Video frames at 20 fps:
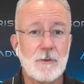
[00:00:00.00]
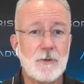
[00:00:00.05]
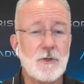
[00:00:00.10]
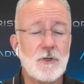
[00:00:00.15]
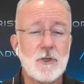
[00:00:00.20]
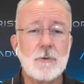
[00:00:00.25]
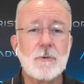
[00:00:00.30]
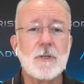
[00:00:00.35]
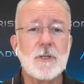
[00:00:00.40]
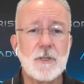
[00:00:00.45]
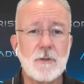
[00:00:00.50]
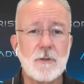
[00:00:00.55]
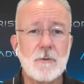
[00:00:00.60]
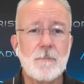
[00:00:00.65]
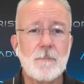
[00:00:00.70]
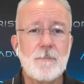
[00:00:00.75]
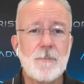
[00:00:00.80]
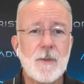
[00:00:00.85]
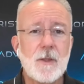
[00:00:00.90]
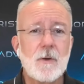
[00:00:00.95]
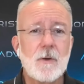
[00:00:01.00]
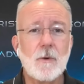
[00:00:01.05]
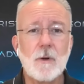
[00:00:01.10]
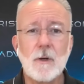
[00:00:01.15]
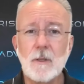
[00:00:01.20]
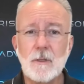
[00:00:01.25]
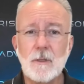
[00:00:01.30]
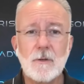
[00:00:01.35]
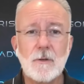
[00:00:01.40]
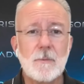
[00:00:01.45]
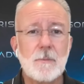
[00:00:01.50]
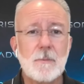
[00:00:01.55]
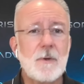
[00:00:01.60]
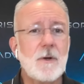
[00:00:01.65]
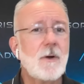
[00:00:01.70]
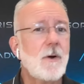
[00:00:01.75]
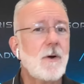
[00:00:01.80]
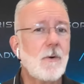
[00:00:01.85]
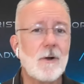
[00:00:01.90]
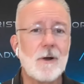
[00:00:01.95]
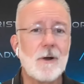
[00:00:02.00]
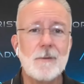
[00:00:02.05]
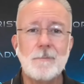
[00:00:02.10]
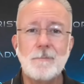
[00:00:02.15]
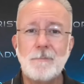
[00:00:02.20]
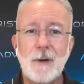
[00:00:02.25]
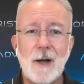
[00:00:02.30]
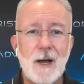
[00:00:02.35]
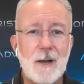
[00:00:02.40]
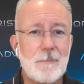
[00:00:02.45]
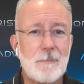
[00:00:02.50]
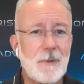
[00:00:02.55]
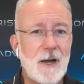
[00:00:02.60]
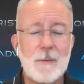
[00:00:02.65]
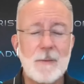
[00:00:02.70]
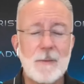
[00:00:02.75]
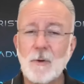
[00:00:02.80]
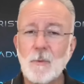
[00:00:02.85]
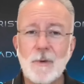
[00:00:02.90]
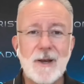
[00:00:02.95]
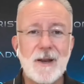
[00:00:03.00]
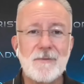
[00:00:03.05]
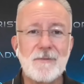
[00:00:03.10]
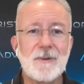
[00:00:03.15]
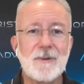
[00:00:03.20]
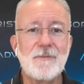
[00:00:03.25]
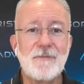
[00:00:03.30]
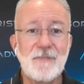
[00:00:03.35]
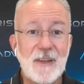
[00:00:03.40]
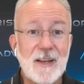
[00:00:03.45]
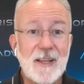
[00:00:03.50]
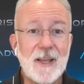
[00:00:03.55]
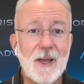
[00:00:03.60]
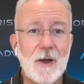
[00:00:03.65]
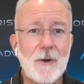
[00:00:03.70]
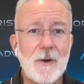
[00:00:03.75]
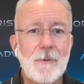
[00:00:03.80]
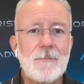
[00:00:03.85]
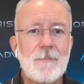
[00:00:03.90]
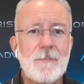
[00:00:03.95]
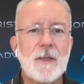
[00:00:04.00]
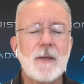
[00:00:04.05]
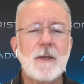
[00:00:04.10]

you shoot a Zoom or a Loom or a BombBomb or whatever video